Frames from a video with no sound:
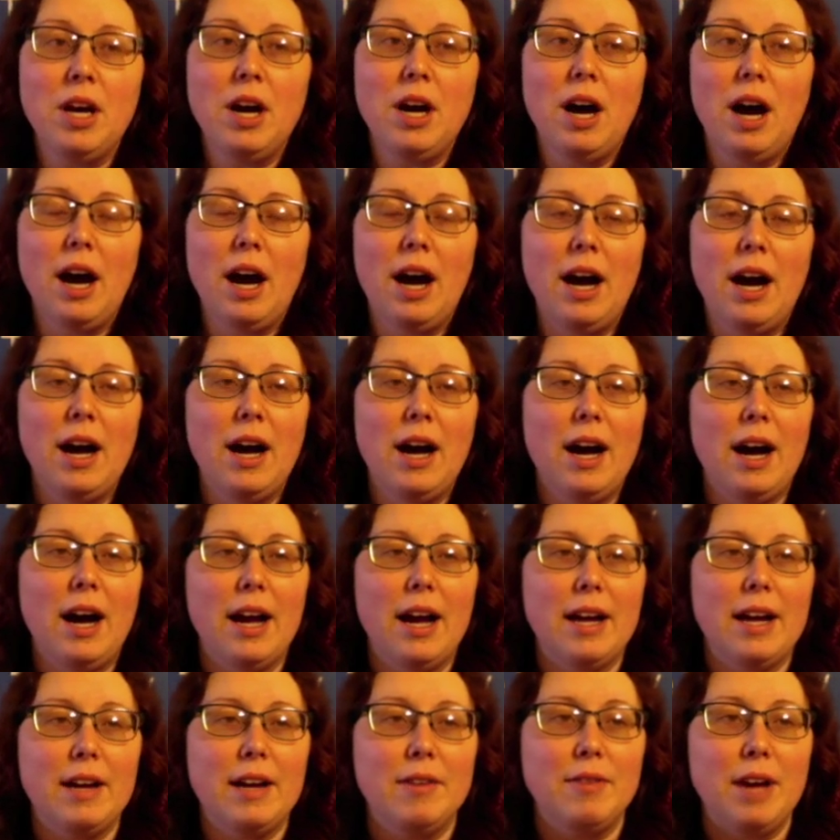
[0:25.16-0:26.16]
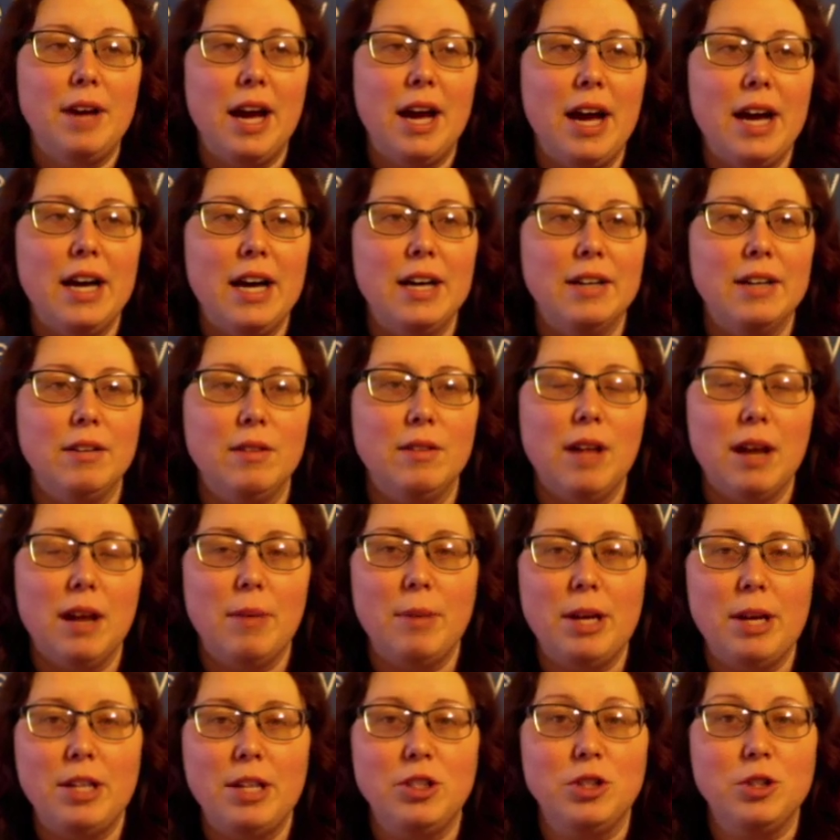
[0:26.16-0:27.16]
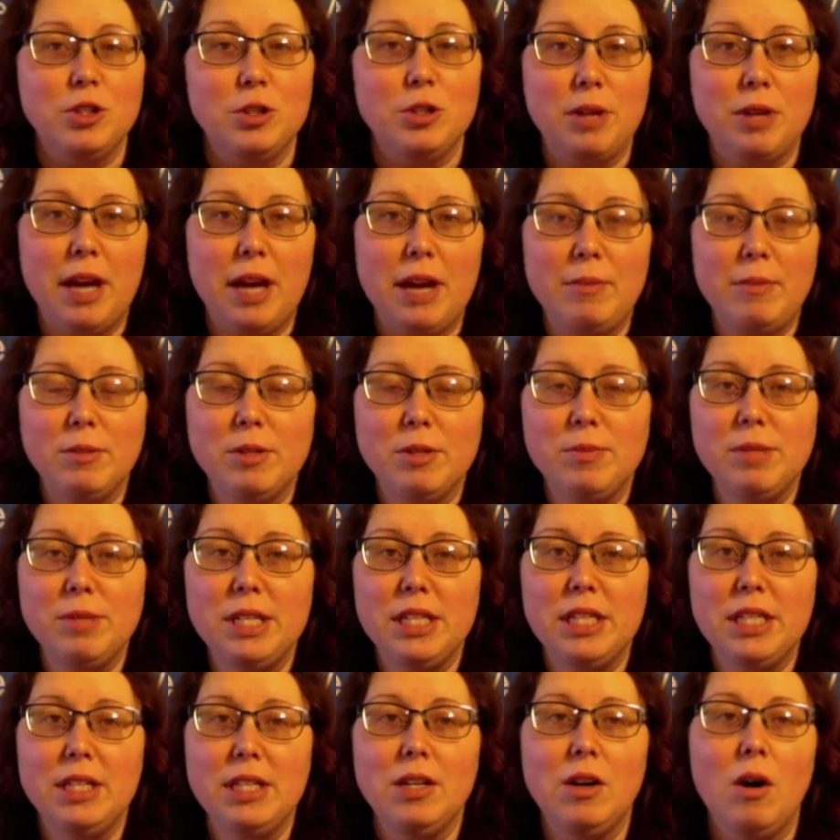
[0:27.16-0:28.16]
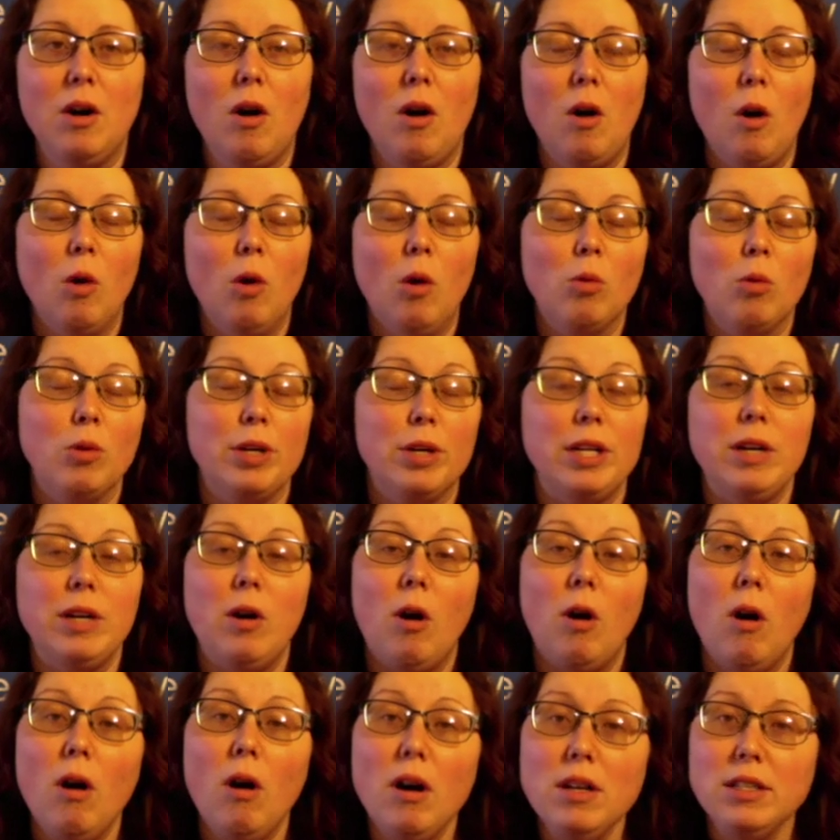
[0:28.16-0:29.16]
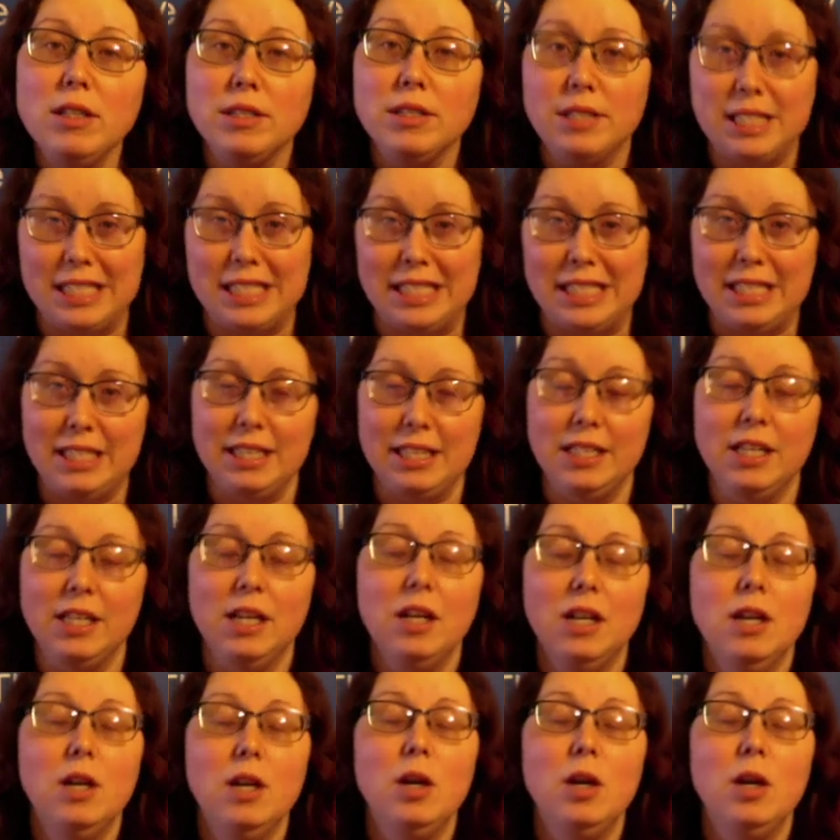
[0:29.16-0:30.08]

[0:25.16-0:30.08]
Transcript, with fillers: Uh, I have had a lot of patients who came to me already on T